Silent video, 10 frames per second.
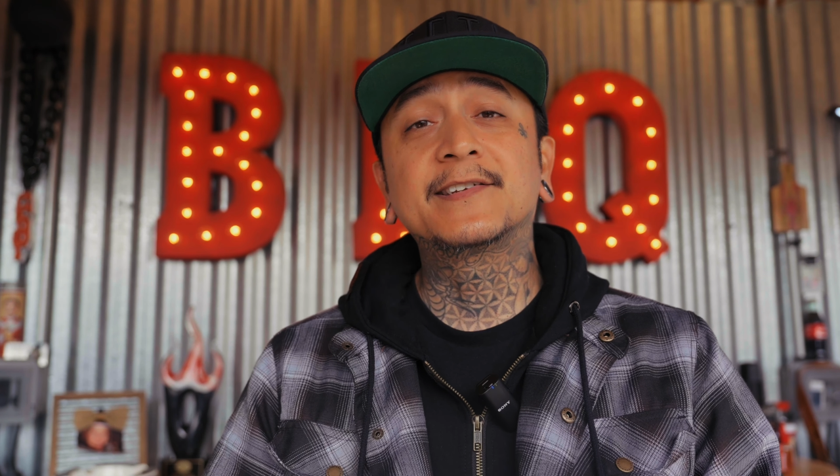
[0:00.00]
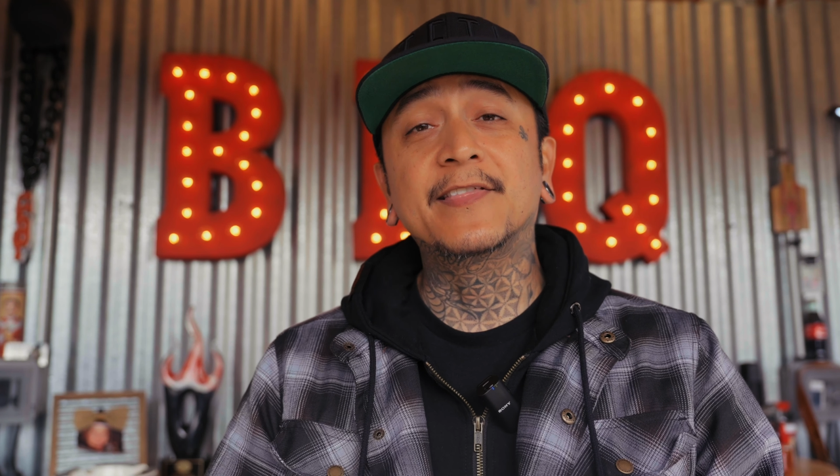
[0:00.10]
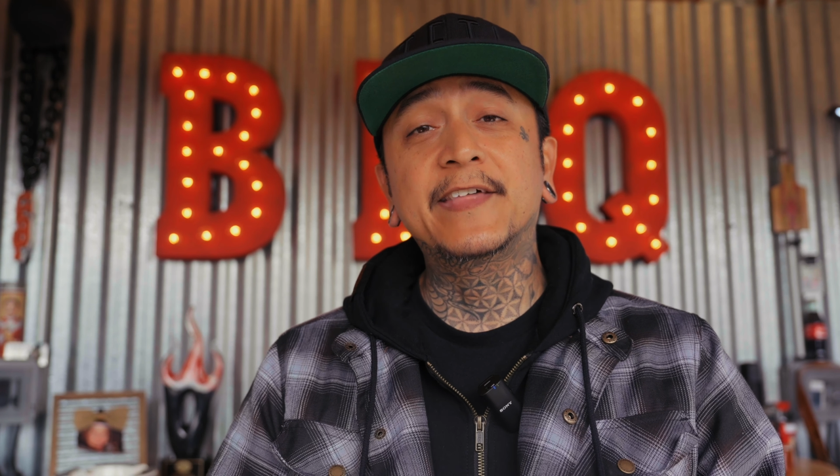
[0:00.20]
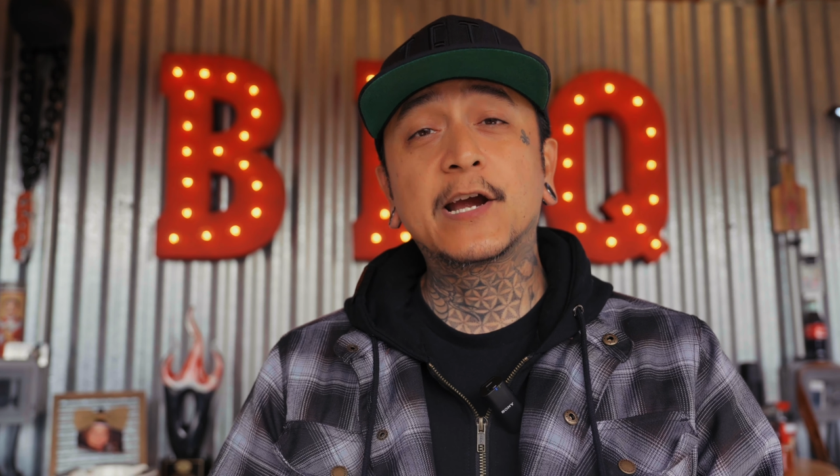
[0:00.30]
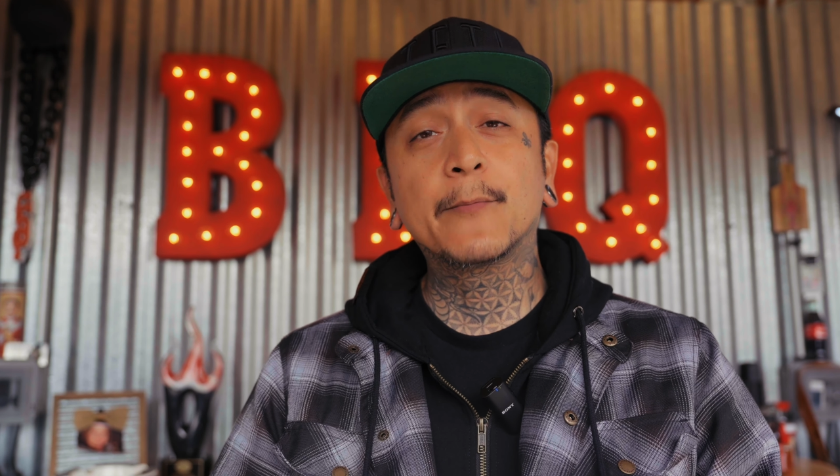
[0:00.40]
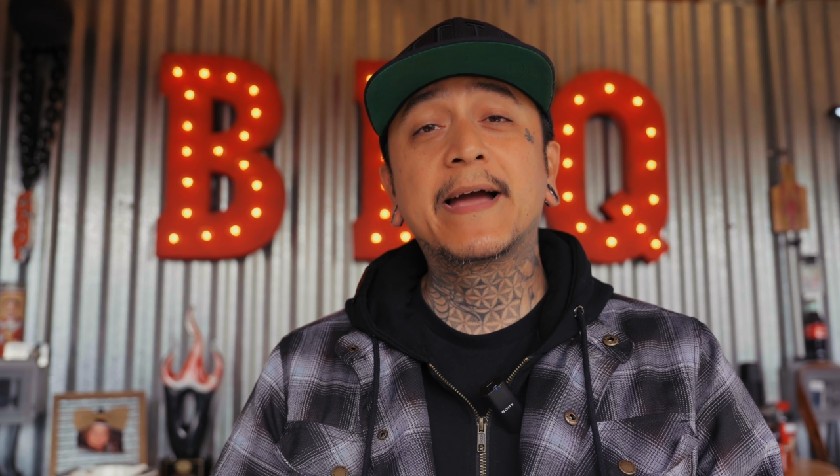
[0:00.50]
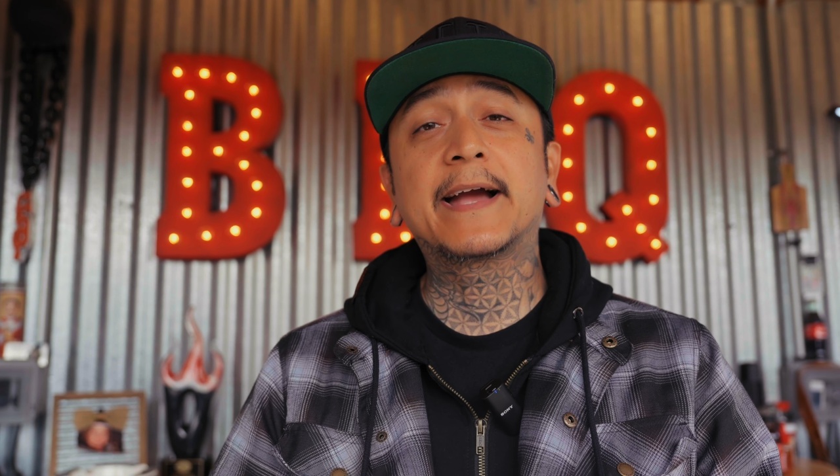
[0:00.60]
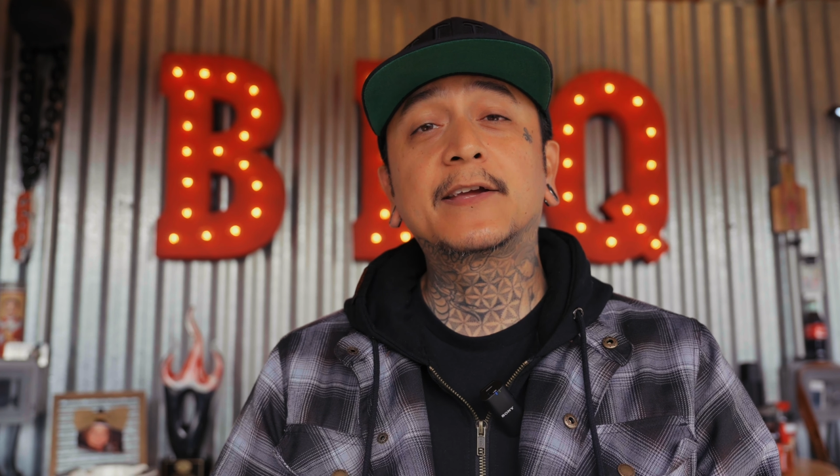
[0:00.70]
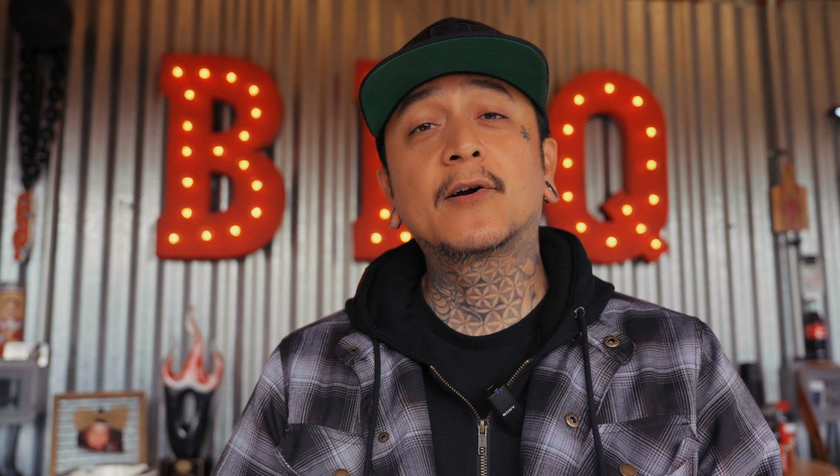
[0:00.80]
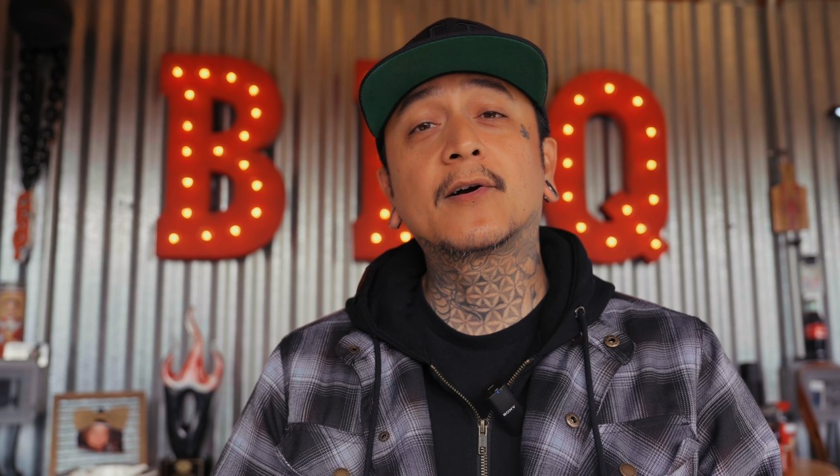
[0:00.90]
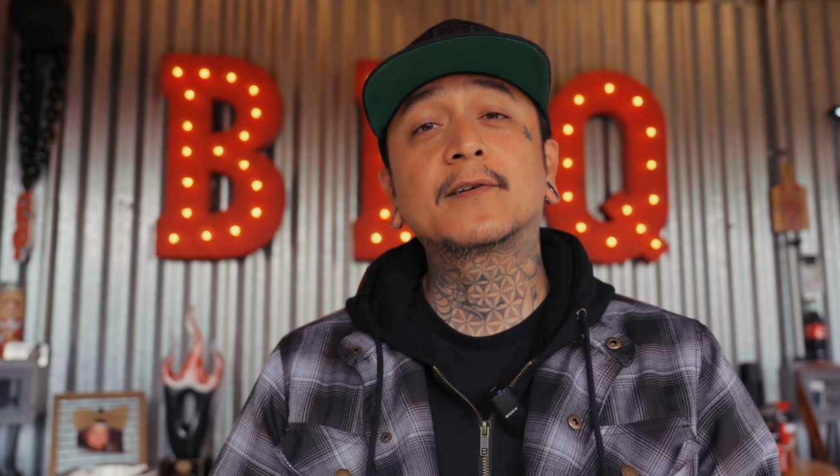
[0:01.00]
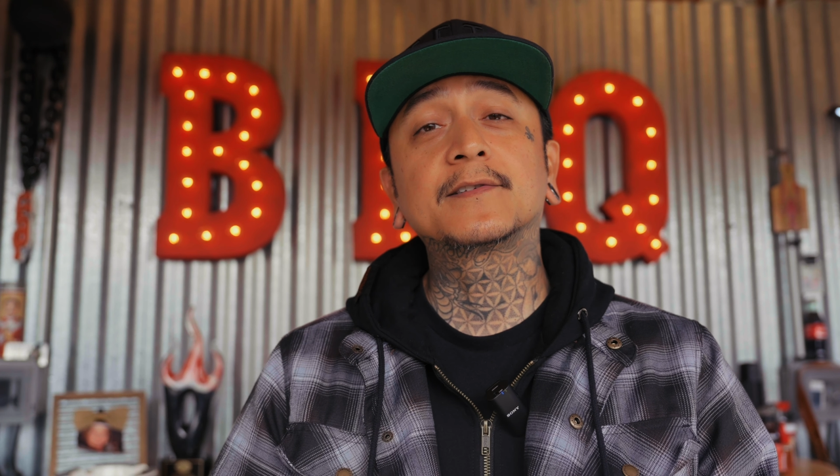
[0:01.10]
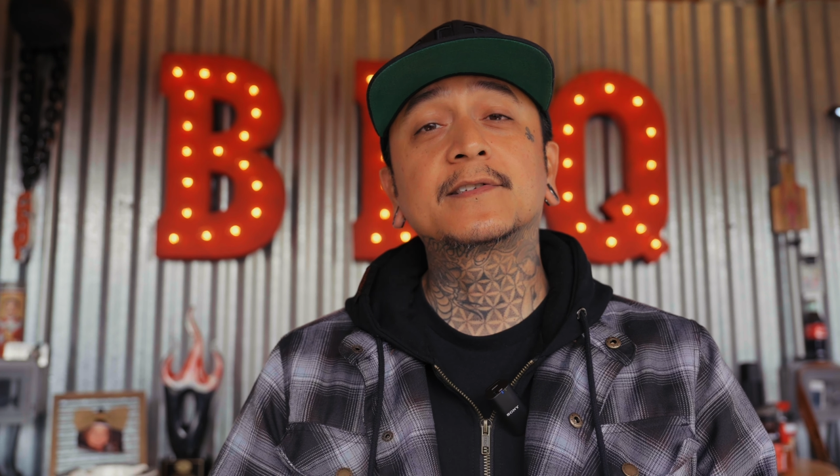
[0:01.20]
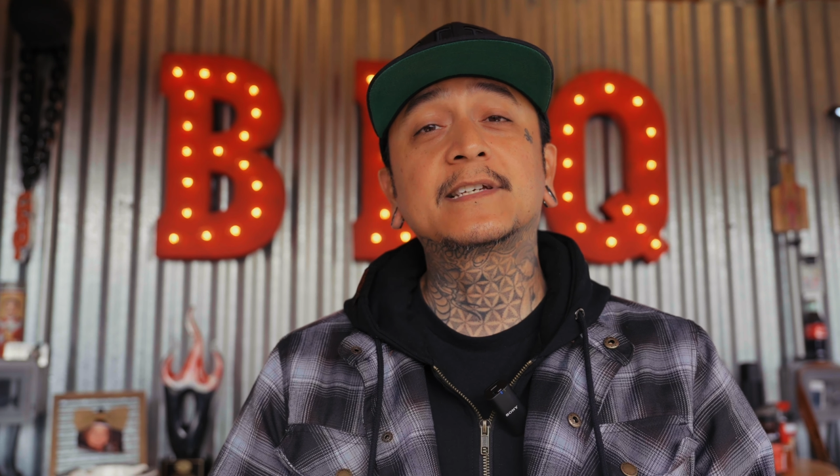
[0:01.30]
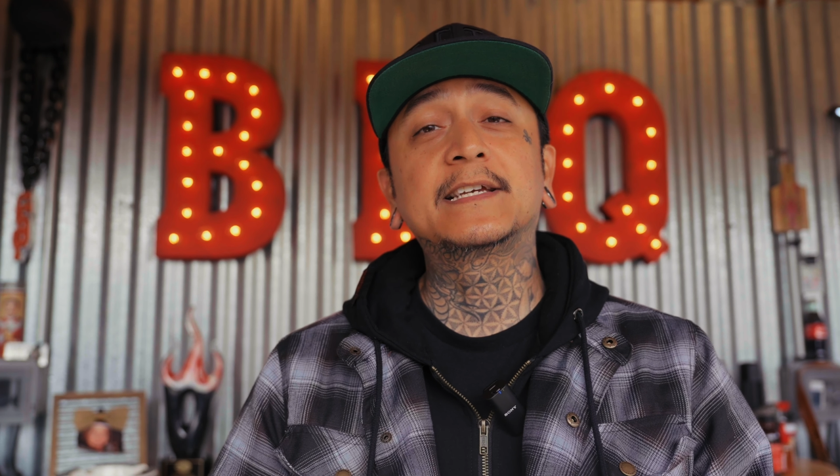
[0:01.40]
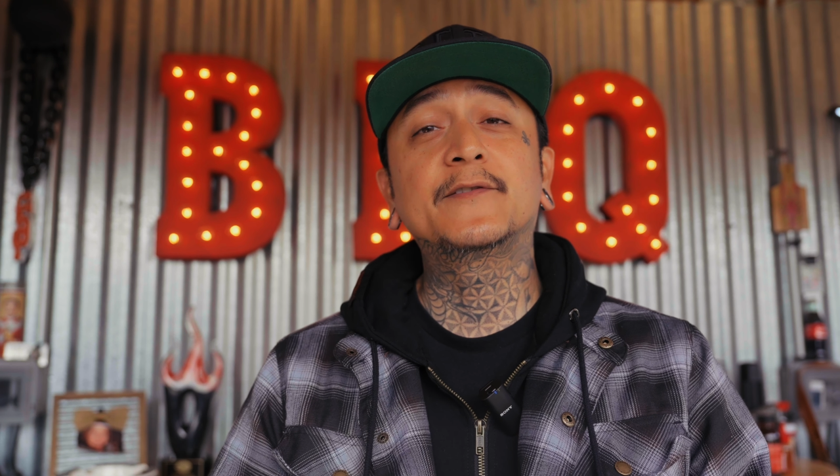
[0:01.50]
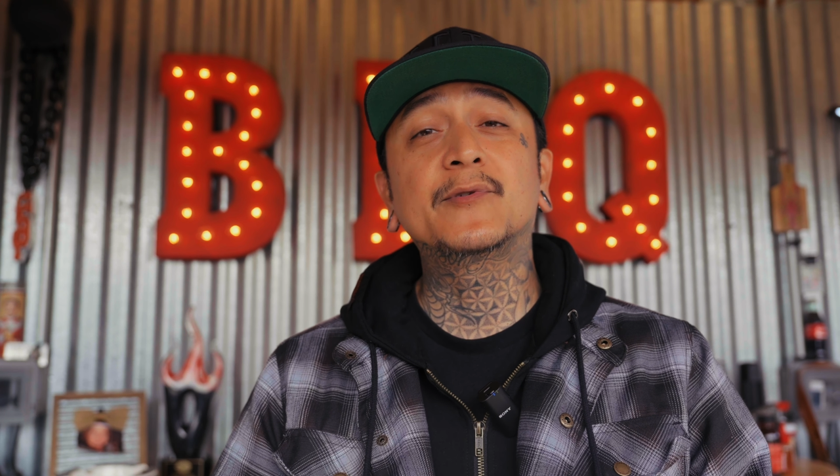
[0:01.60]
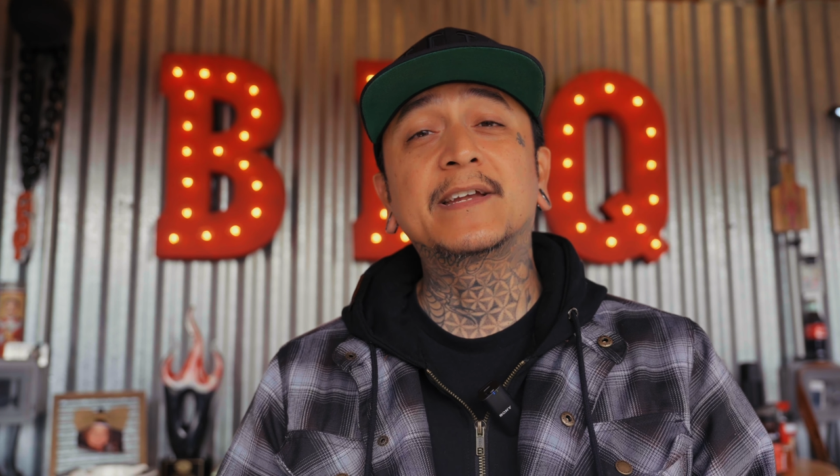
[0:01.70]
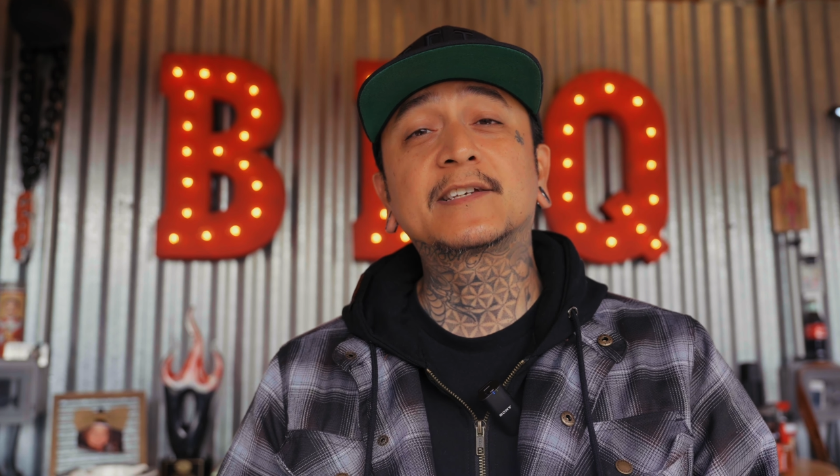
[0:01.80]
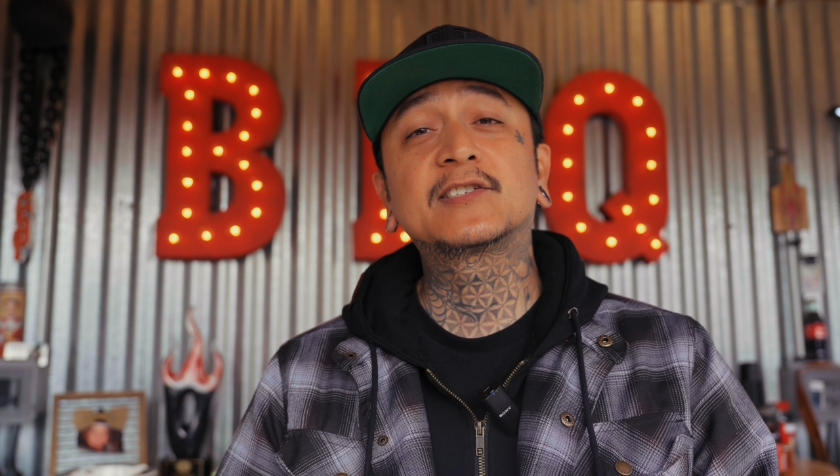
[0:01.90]
into their backyards to give
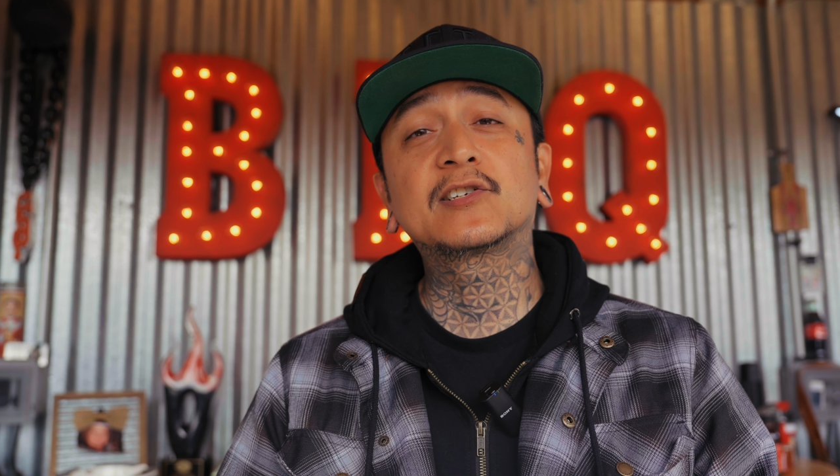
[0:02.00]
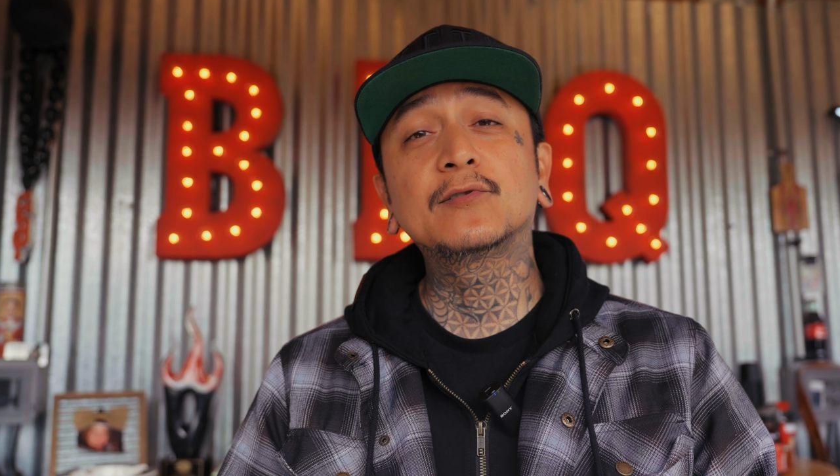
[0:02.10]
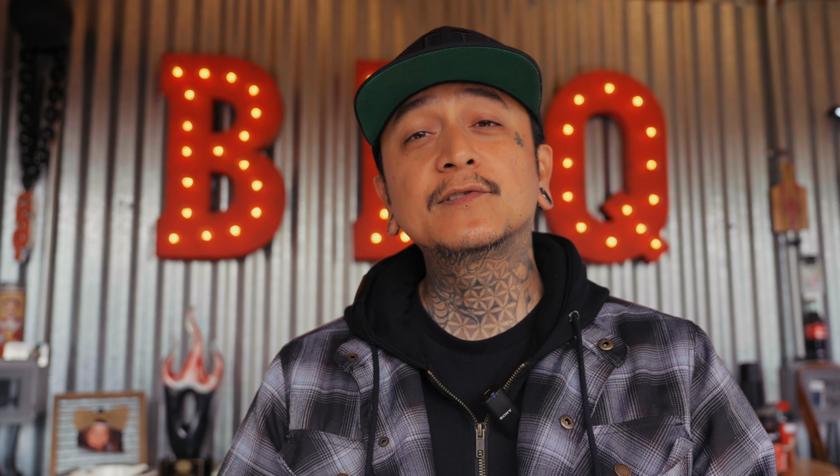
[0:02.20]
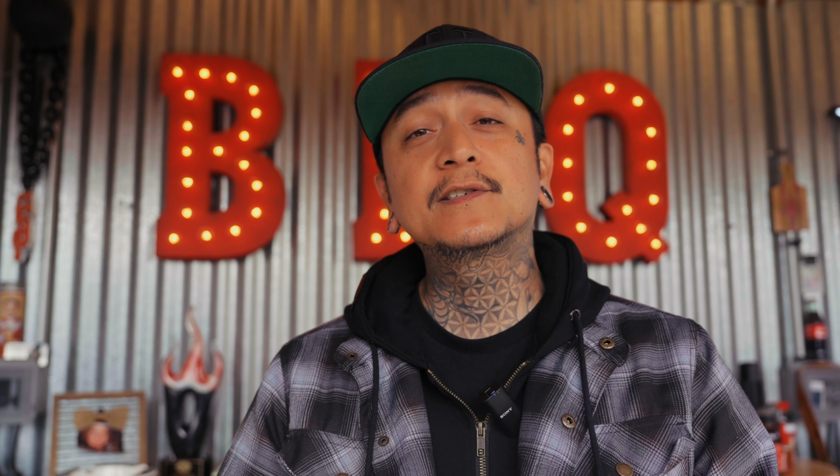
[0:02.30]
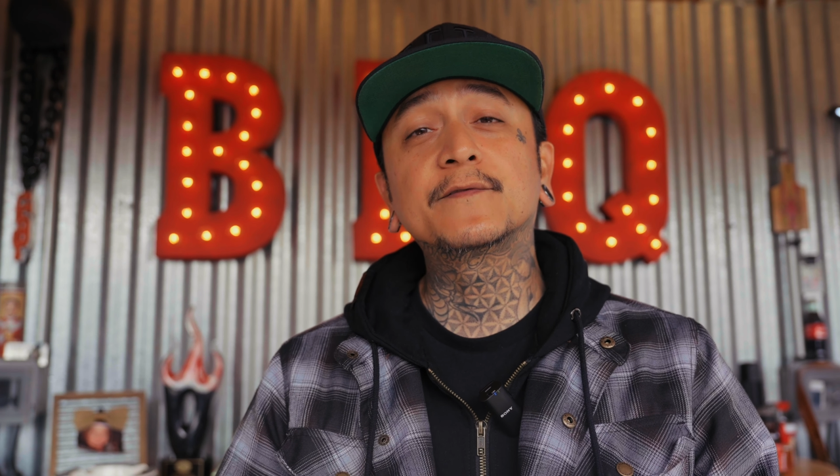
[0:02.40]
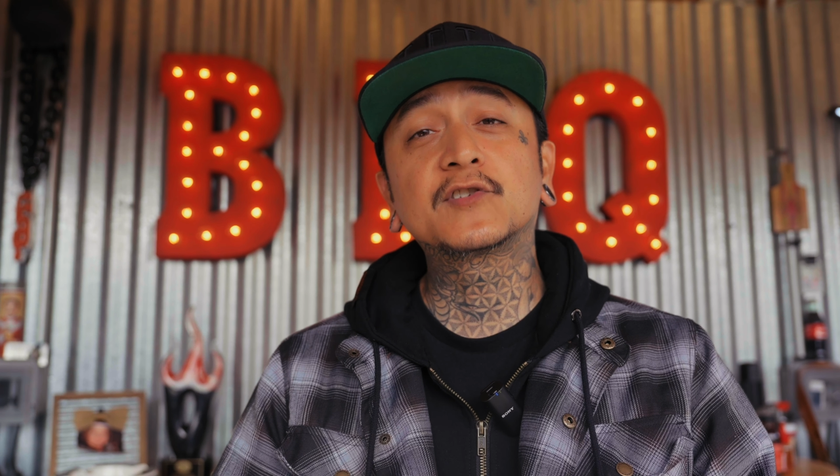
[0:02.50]
you an exclusive